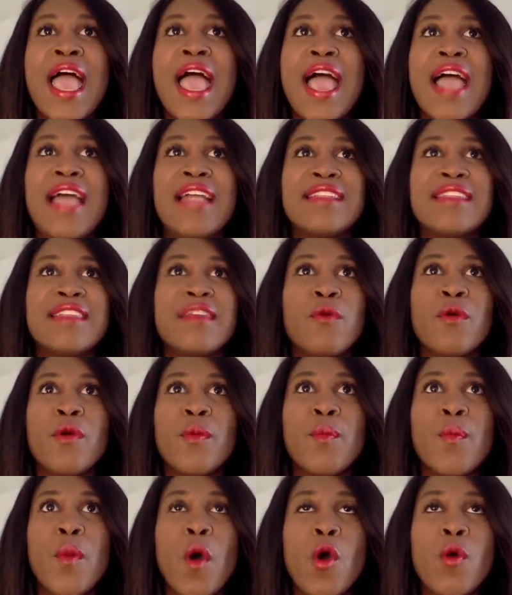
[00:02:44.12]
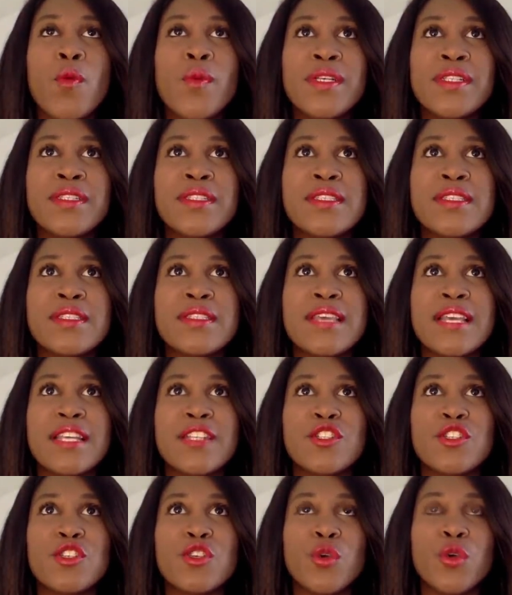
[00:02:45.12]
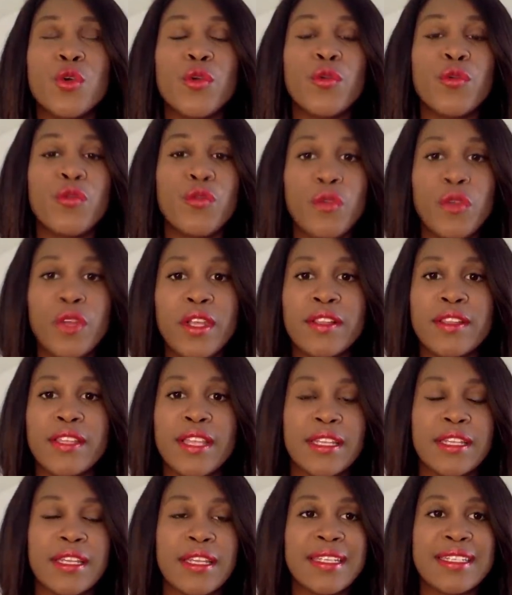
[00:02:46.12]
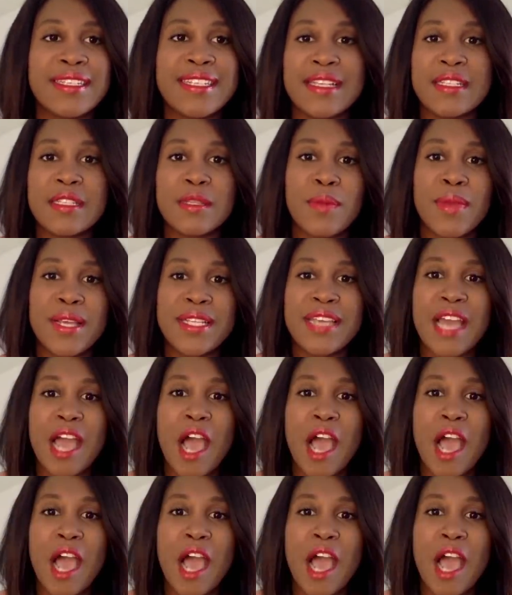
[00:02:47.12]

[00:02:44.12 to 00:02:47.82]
And there were moments that you could feel that it doesn't matter